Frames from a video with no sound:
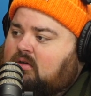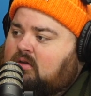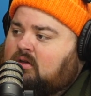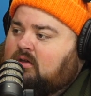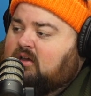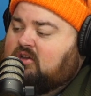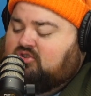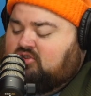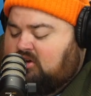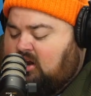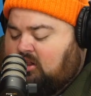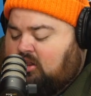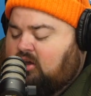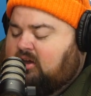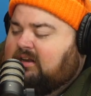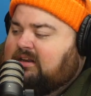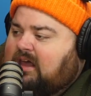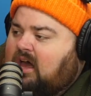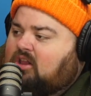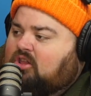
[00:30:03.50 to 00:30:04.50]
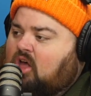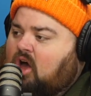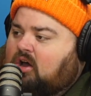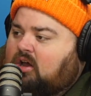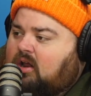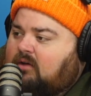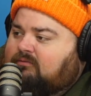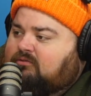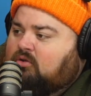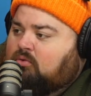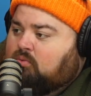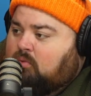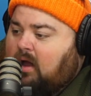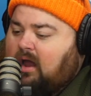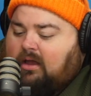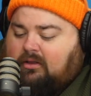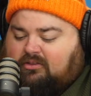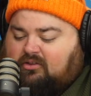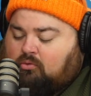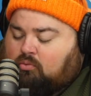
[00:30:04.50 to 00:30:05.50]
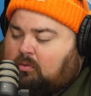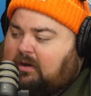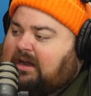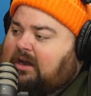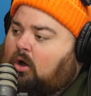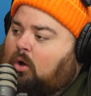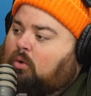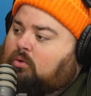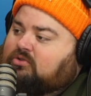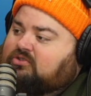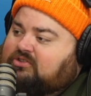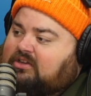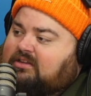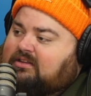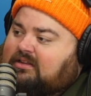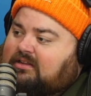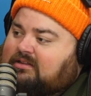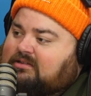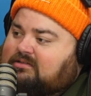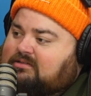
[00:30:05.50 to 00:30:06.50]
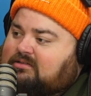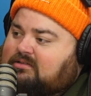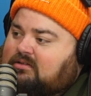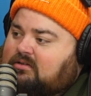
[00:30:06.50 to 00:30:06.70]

Because you're not looking down long enough to read a whole sentence.